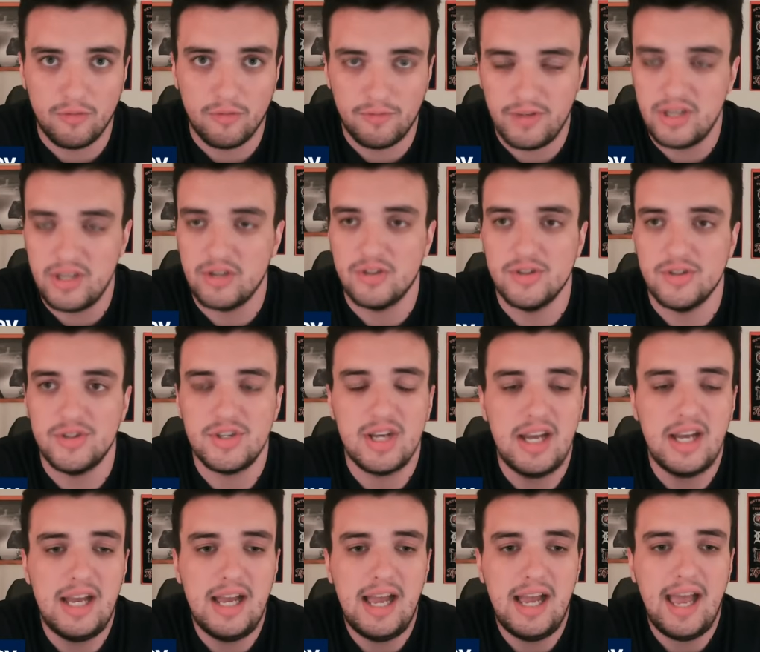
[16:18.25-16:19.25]
fields
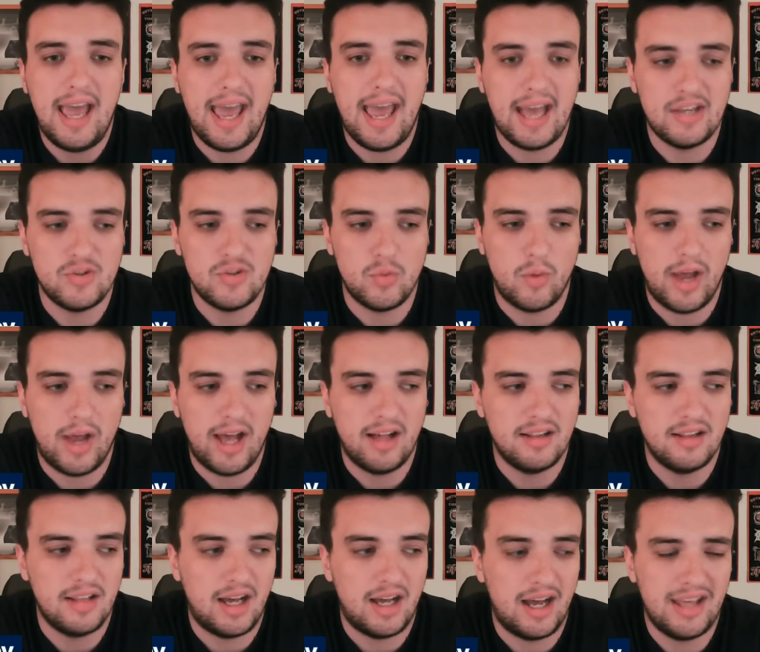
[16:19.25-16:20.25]
as
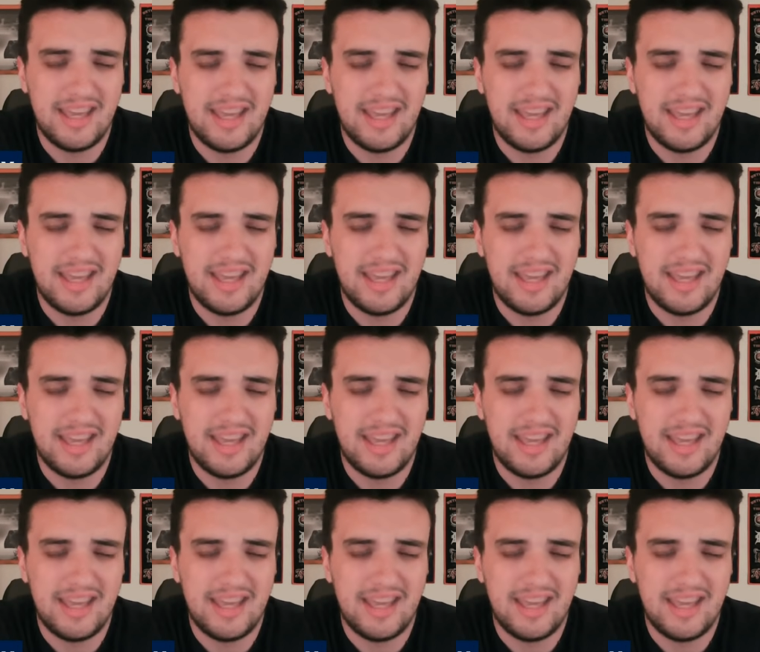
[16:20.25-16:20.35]
well.